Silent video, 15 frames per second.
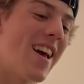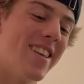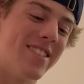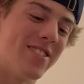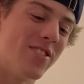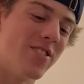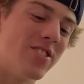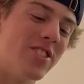
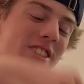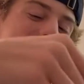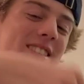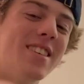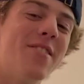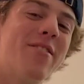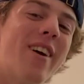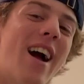It's
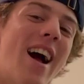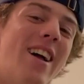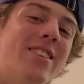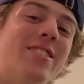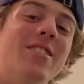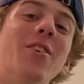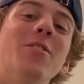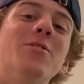cheesy fry,
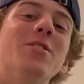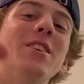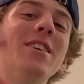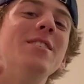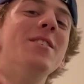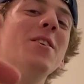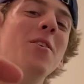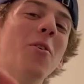
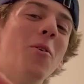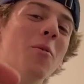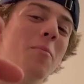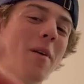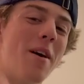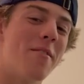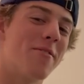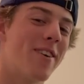cheesy Old
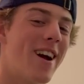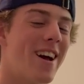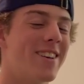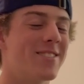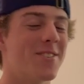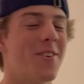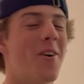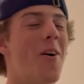Bay
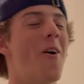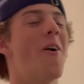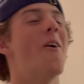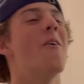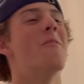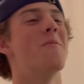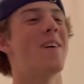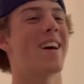fries. Oh, oh
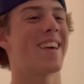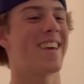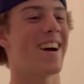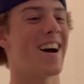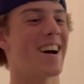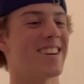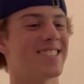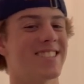my
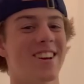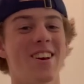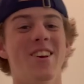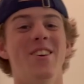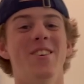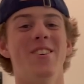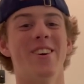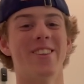
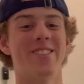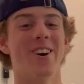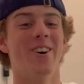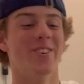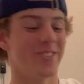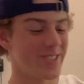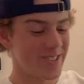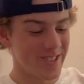gosh! you get
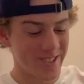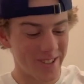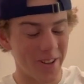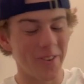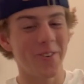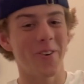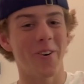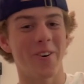those good.
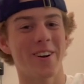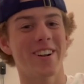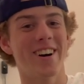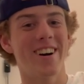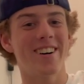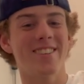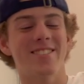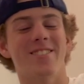two corn
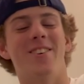dogs.